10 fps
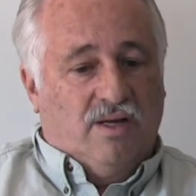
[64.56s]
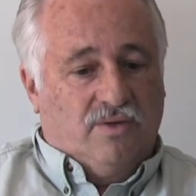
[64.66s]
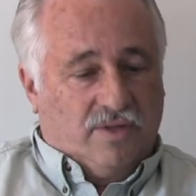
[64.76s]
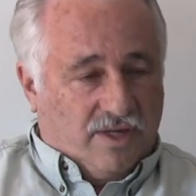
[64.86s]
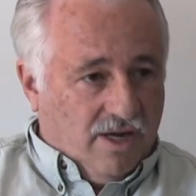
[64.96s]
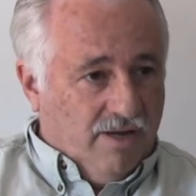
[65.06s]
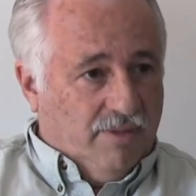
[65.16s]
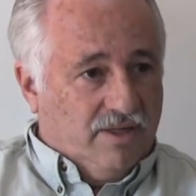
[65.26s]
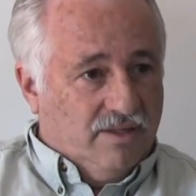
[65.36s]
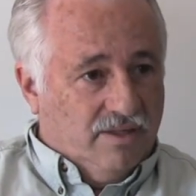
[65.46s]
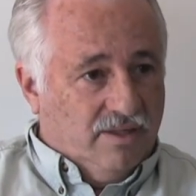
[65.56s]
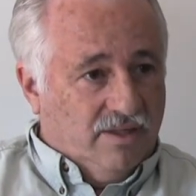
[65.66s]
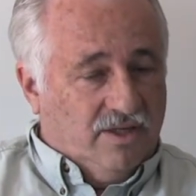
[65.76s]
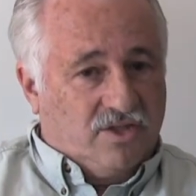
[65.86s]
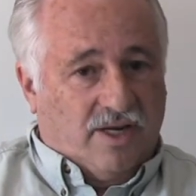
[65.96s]
to the climate,
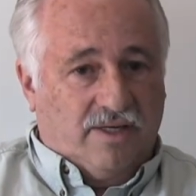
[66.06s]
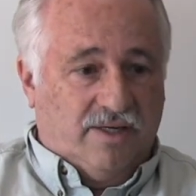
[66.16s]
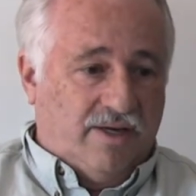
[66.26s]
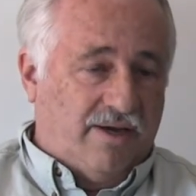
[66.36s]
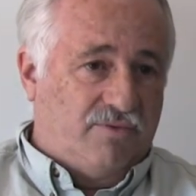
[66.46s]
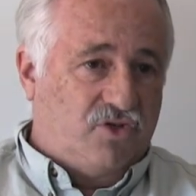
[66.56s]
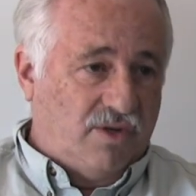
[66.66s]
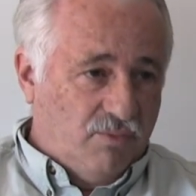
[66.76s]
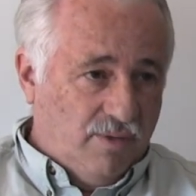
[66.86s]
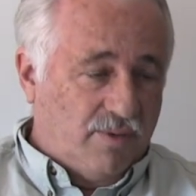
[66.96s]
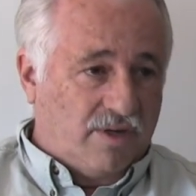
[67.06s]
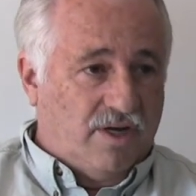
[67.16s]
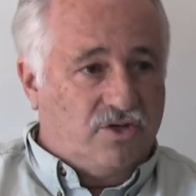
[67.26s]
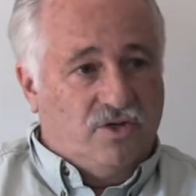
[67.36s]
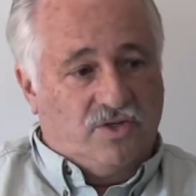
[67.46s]
it's likely to have some
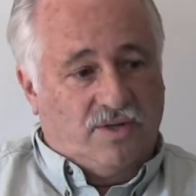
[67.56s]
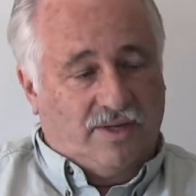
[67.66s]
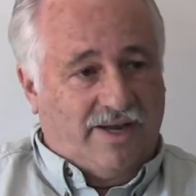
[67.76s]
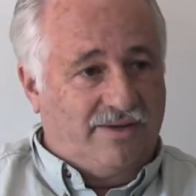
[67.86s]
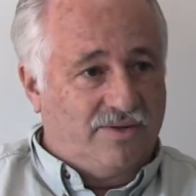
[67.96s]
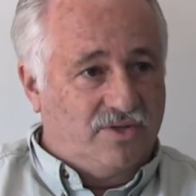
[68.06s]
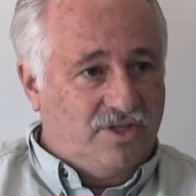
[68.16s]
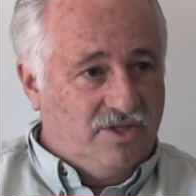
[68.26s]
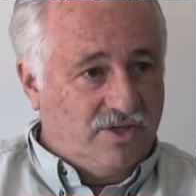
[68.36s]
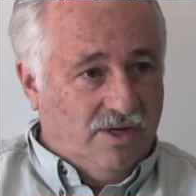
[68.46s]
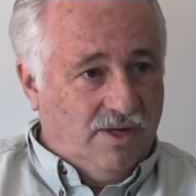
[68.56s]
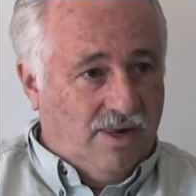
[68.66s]
repercussions on the length of the season.